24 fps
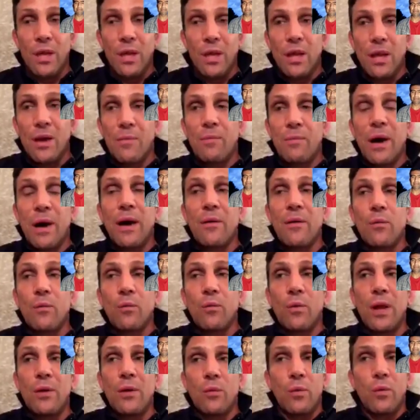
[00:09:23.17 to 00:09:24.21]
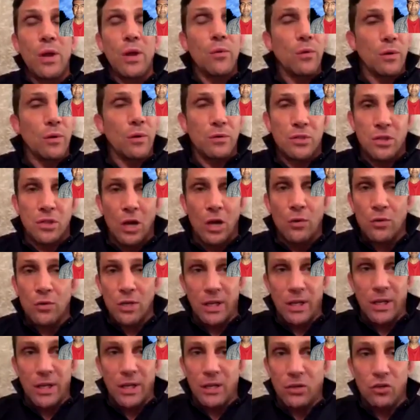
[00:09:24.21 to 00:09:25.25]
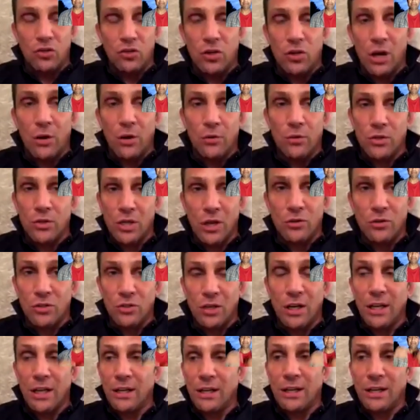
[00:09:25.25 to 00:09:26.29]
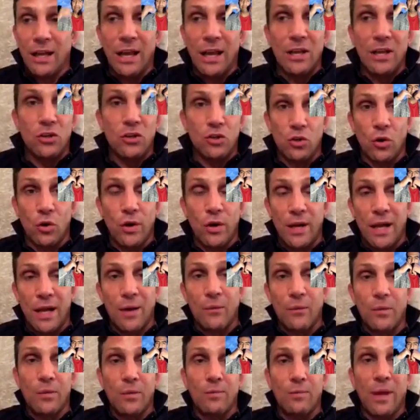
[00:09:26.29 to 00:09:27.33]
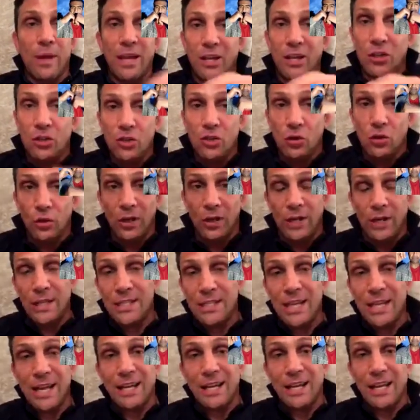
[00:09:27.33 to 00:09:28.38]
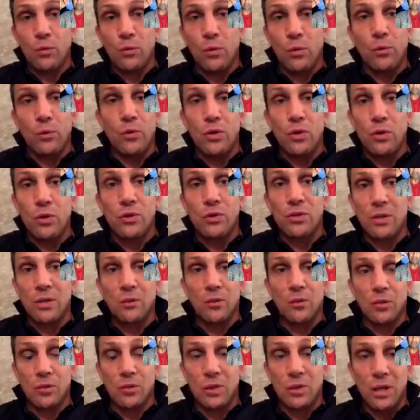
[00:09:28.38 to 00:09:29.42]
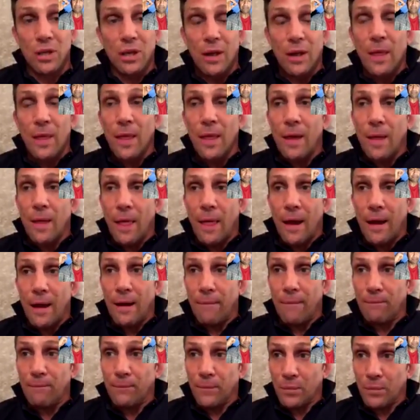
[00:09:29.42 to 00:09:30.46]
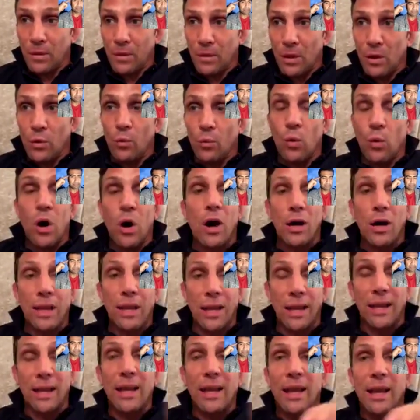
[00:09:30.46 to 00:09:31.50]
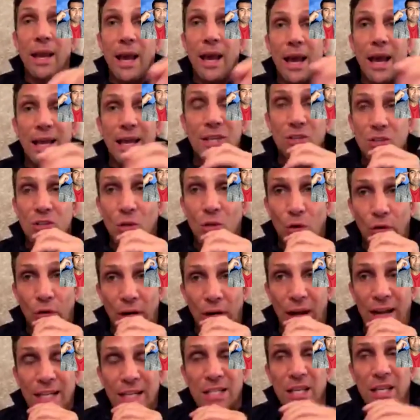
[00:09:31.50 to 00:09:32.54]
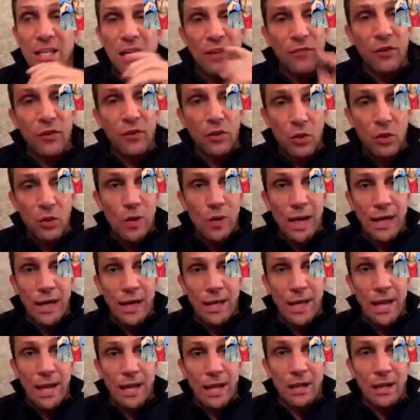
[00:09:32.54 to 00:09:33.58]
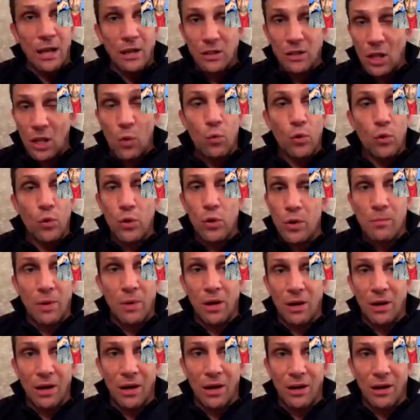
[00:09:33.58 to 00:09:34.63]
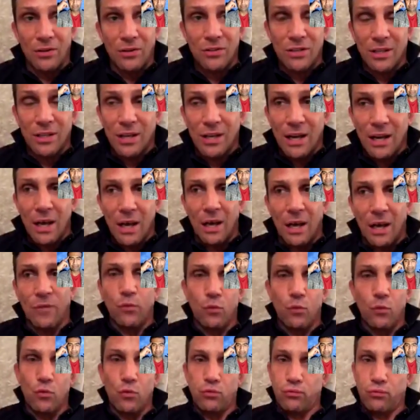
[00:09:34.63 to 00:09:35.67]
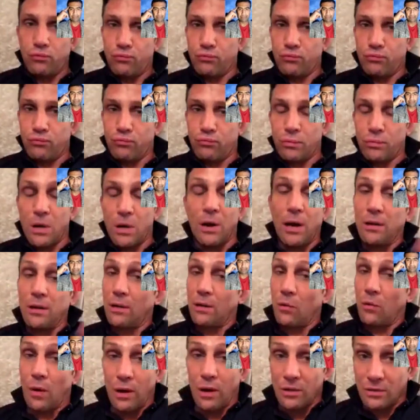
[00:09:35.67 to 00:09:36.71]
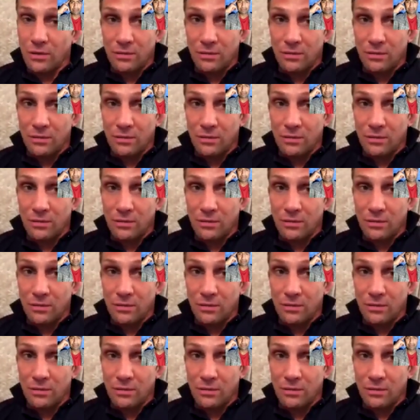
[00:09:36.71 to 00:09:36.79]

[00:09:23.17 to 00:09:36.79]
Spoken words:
but we were totally in control and totally enjoying it, and we were making sure that the technique we were using was working. He saw it and he said, if you do that again, I don't want you in my class. I thought, all right, no worries.